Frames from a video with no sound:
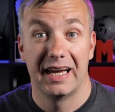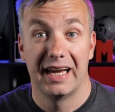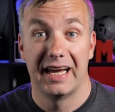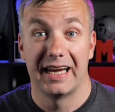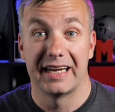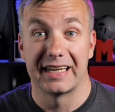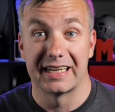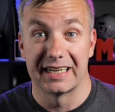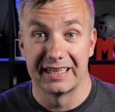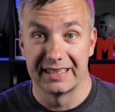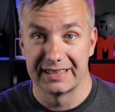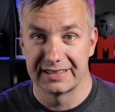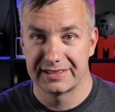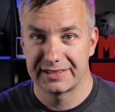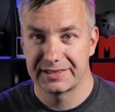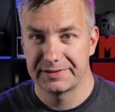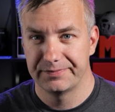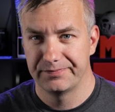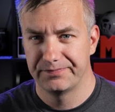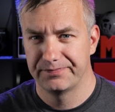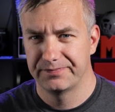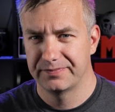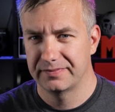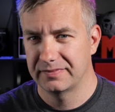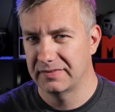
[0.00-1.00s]
Hey guys,
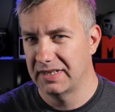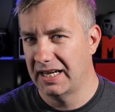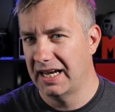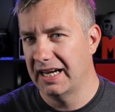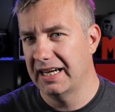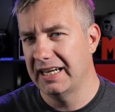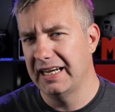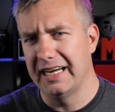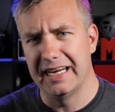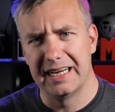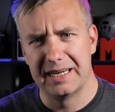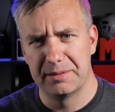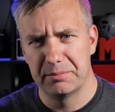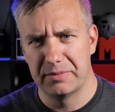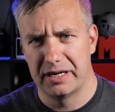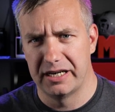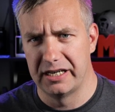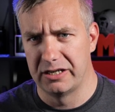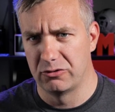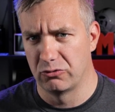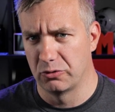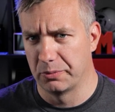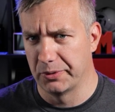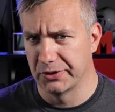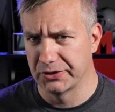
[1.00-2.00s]
I am
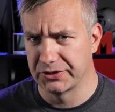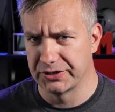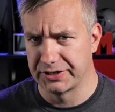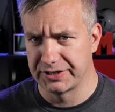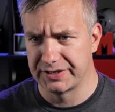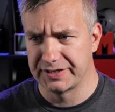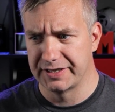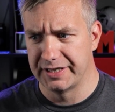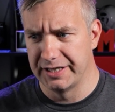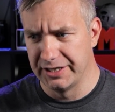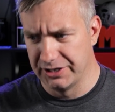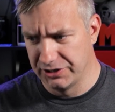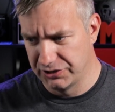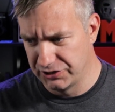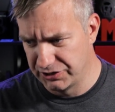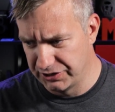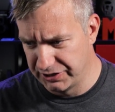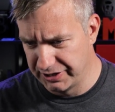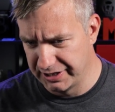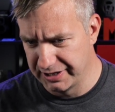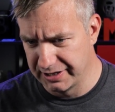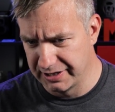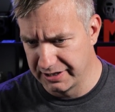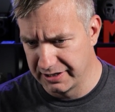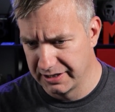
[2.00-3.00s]
a robotics
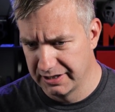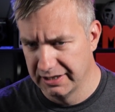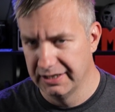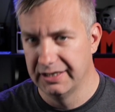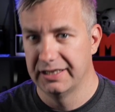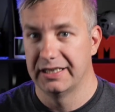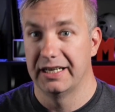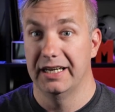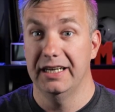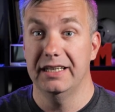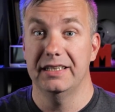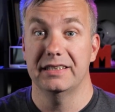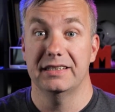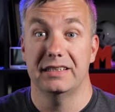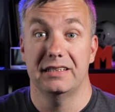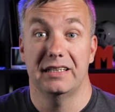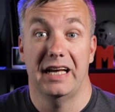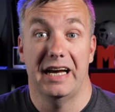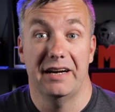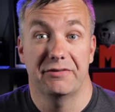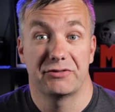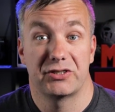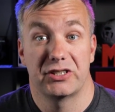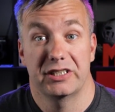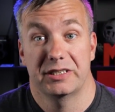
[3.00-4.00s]
engineer and I'll
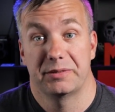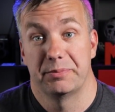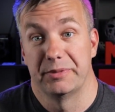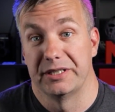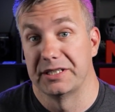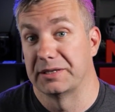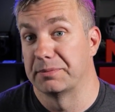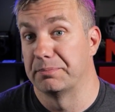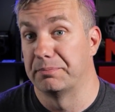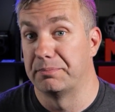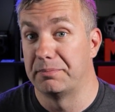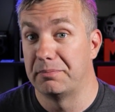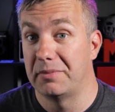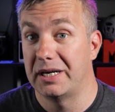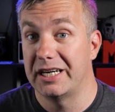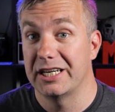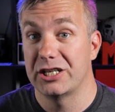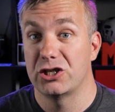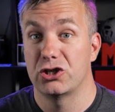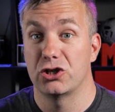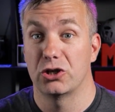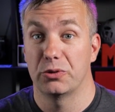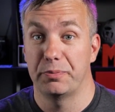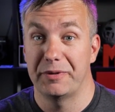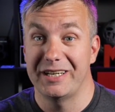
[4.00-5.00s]
have to admit, my
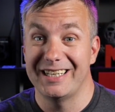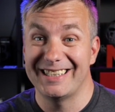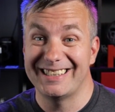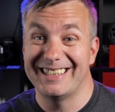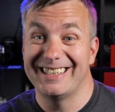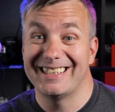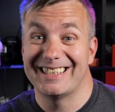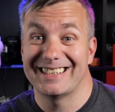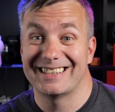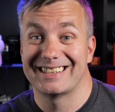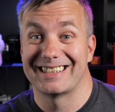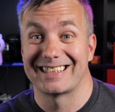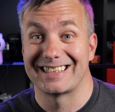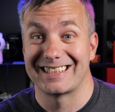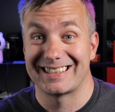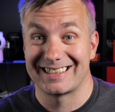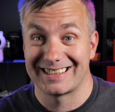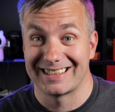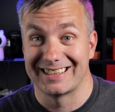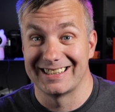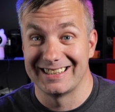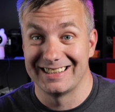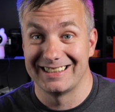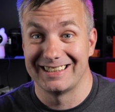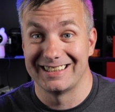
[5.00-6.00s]
job isn't as
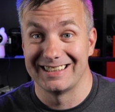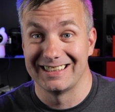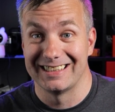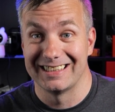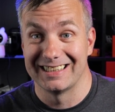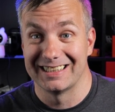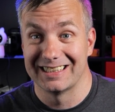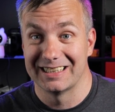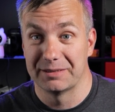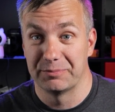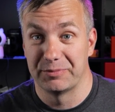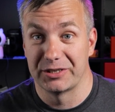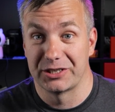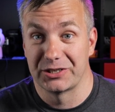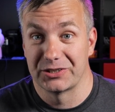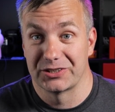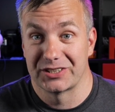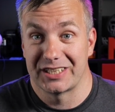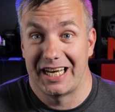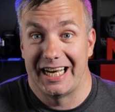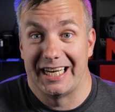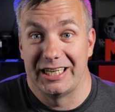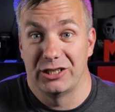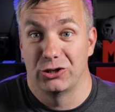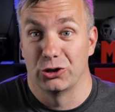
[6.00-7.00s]
exciting because
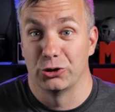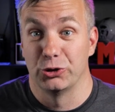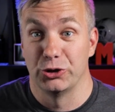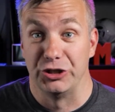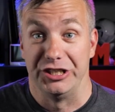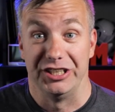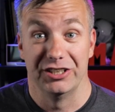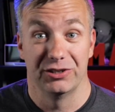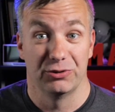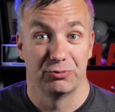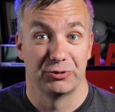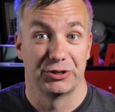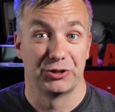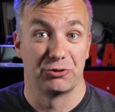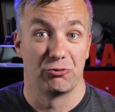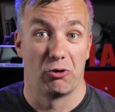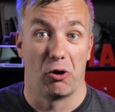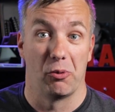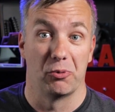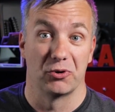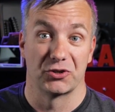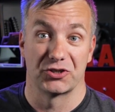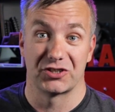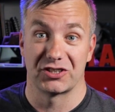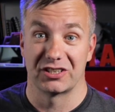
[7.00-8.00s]
I don't deal with
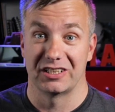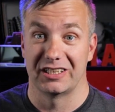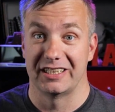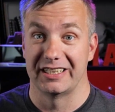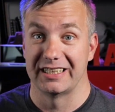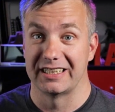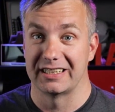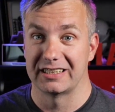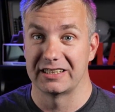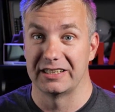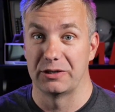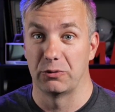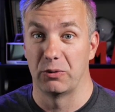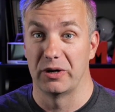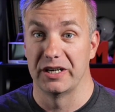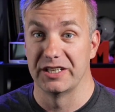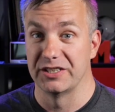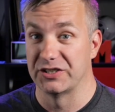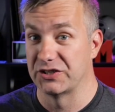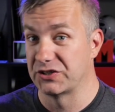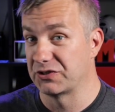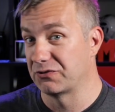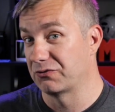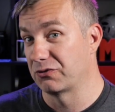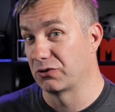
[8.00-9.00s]
robots like the
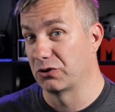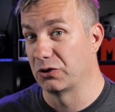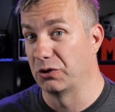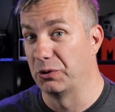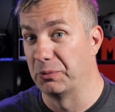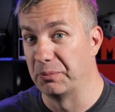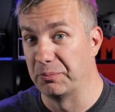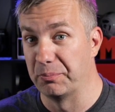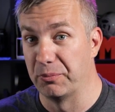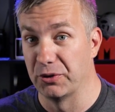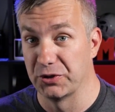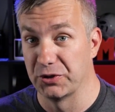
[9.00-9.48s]
ones from